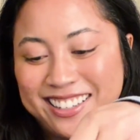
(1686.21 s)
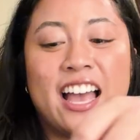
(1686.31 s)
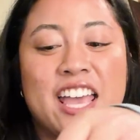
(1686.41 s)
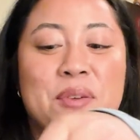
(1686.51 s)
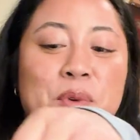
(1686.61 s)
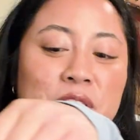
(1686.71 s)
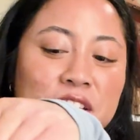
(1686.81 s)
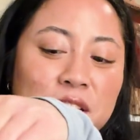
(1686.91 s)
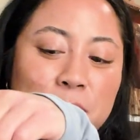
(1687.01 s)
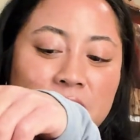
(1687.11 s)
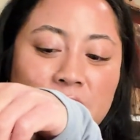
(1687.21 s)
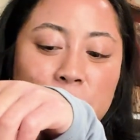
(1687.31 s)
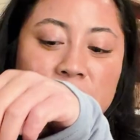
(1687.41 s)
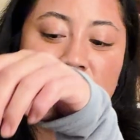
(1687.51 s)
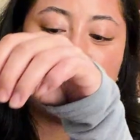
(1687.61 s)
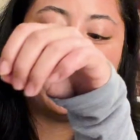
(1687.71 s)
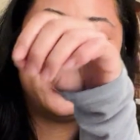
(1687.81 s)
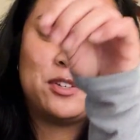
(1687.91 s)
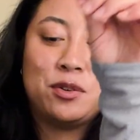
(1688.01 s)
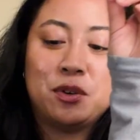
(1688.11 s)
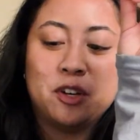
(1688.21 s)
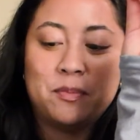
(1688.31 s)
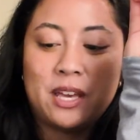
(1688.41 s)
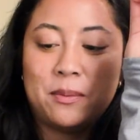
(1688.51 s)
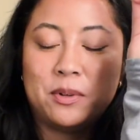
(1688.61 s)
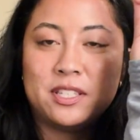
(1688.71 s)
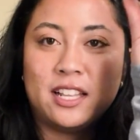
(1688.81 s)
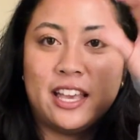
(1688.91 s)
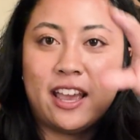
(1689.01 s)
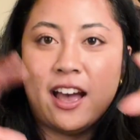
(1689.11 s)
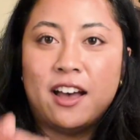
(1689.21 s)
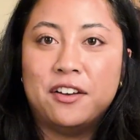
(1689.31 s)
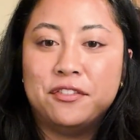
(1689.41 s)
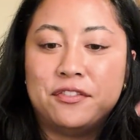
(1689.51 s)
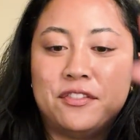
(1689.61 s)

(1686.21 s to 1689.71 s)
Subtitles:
I am working on my camera setup to be able to like have